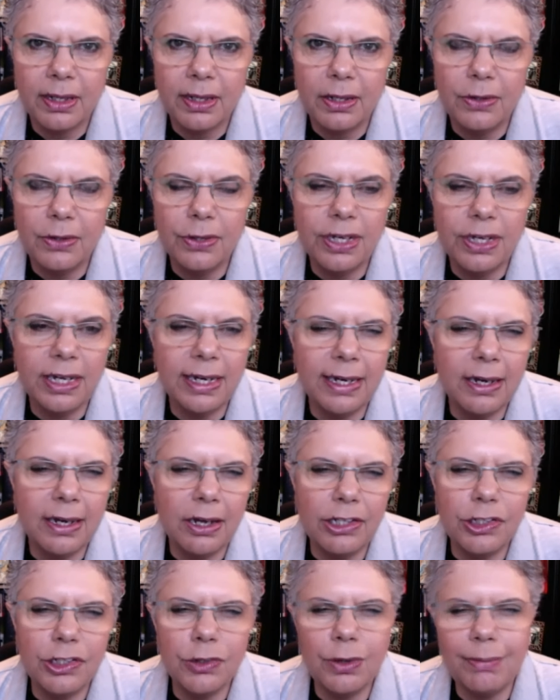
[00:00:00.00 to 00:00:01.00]
look, it
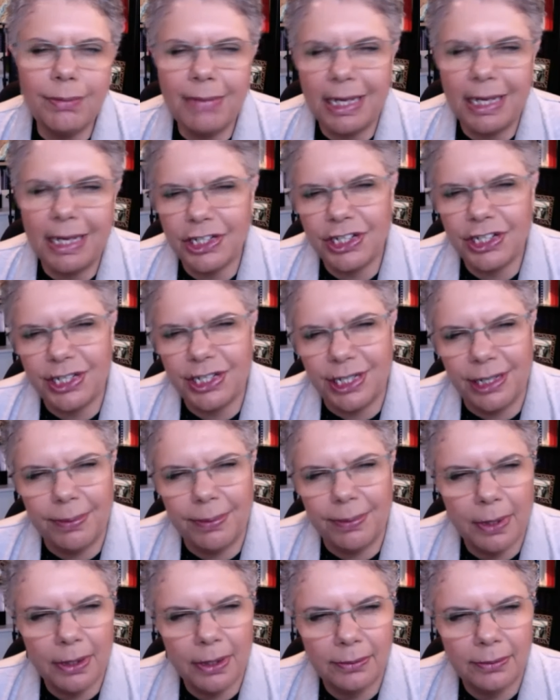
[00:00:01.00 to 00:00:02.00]
goes to a much
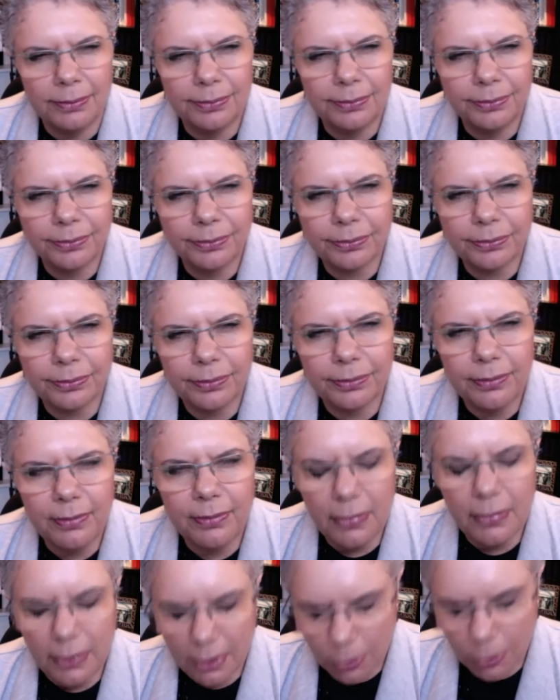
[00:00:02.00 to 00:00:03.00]
deeper
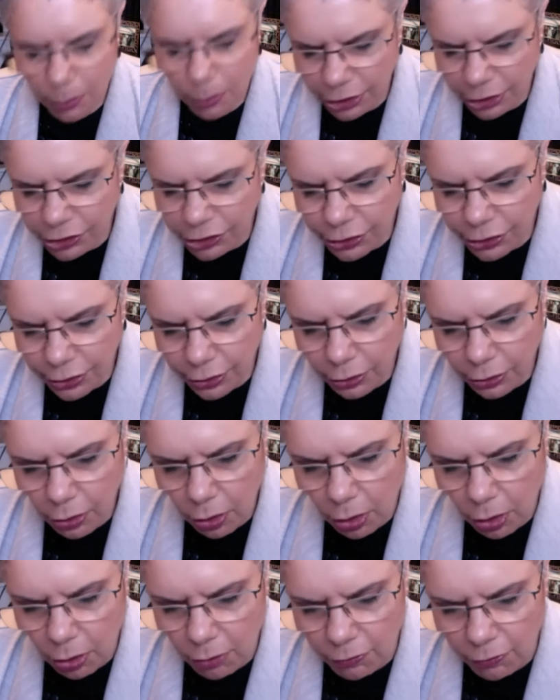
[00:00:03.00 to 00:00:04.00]
question
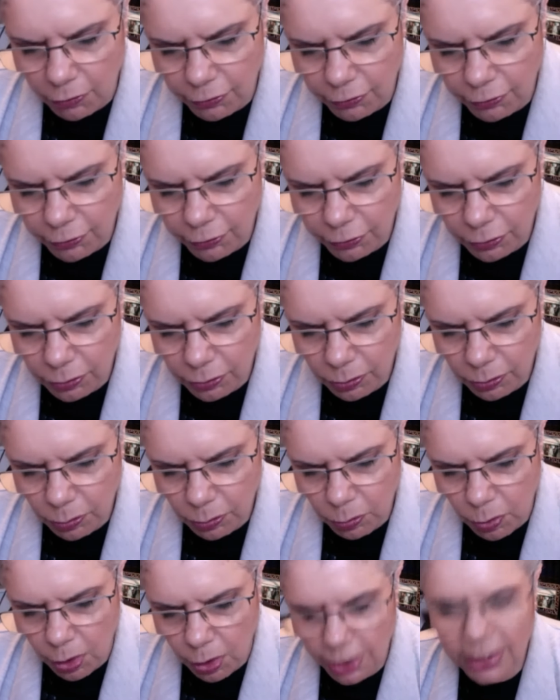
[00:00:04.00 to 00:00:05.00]
of
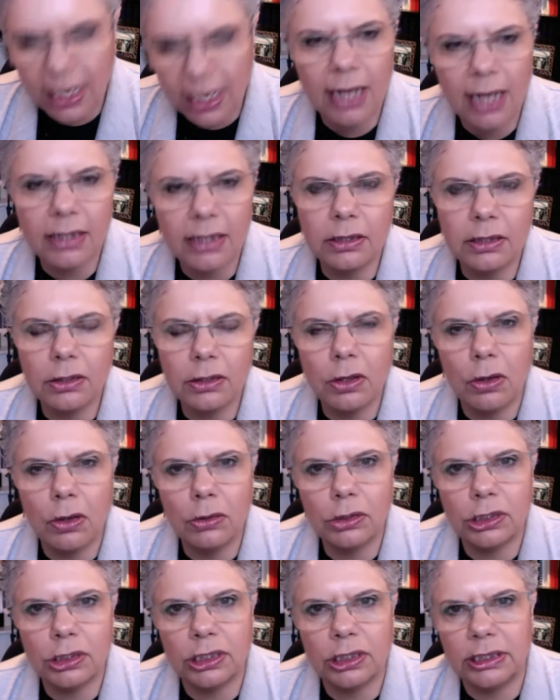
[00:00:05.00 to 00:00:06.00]
what art and
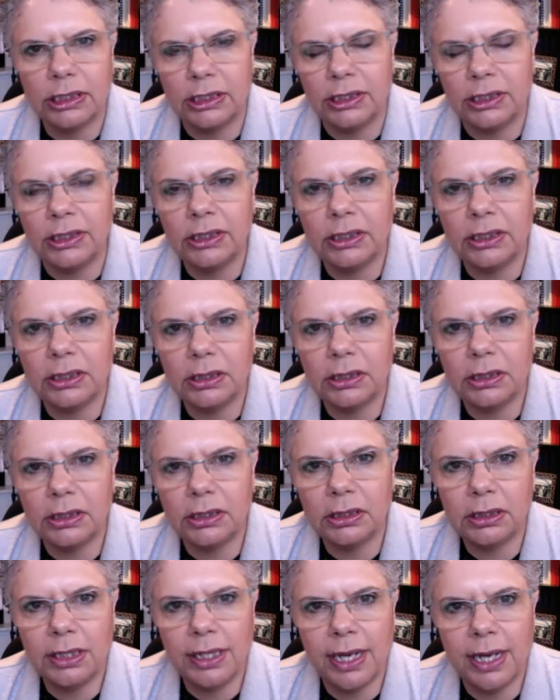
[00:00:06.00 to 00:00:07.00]
culture is
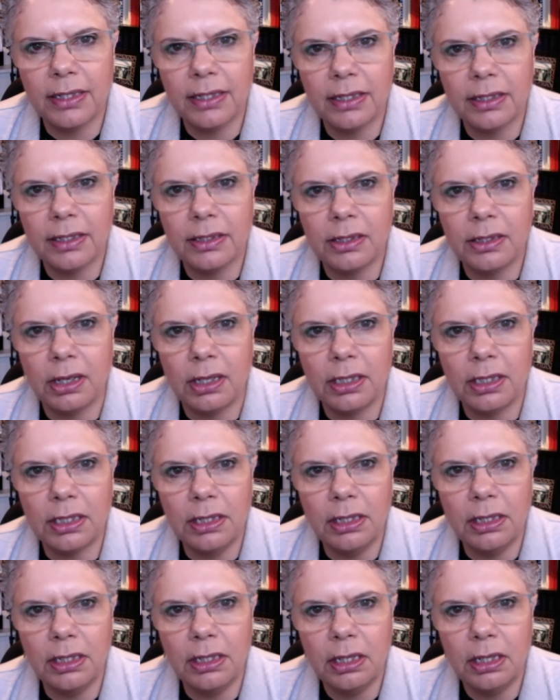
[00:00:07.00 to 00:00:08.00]
in our
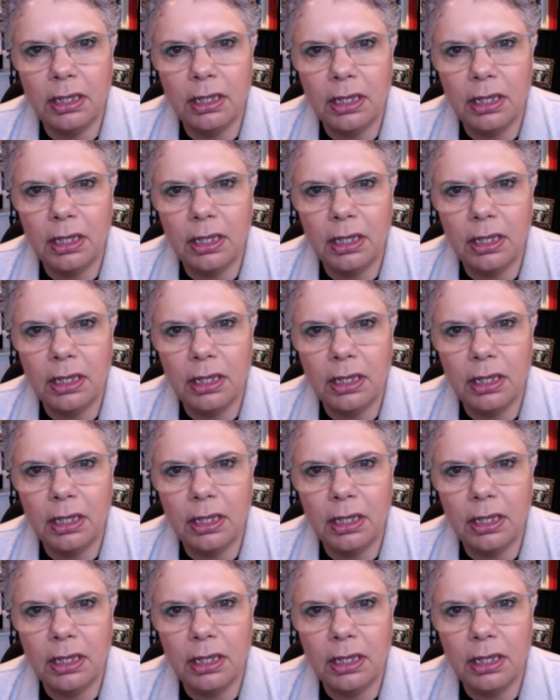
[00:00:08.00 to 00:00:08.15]
society.